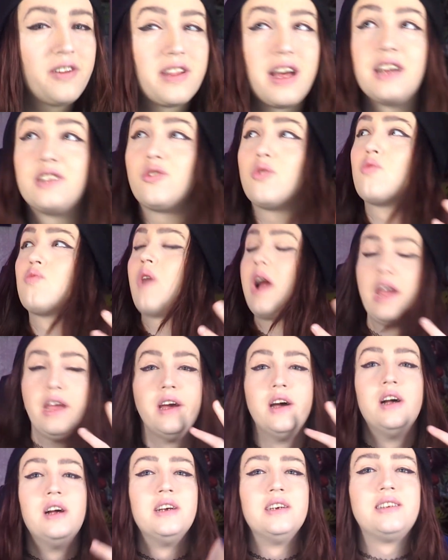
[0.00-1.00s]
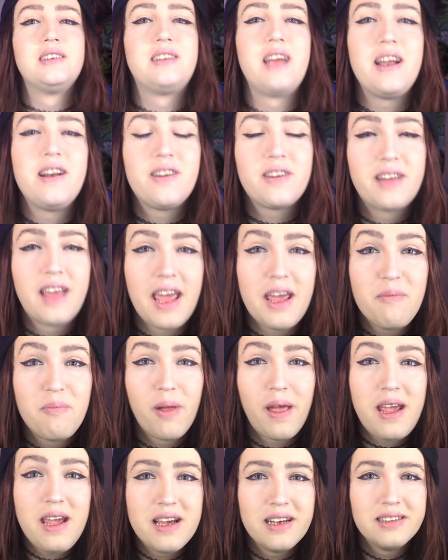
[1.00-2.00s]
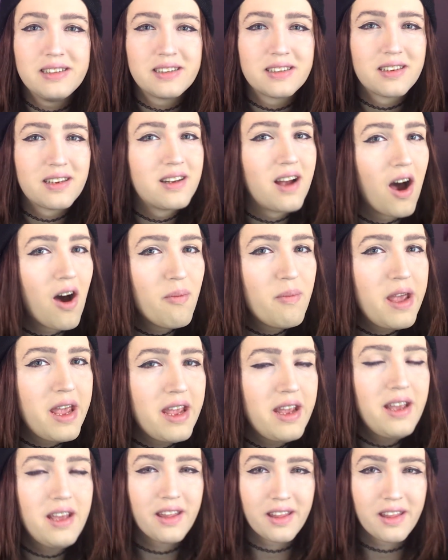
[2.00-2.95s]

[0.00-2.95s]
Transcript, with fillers: That's right, Standard gameplay is coming.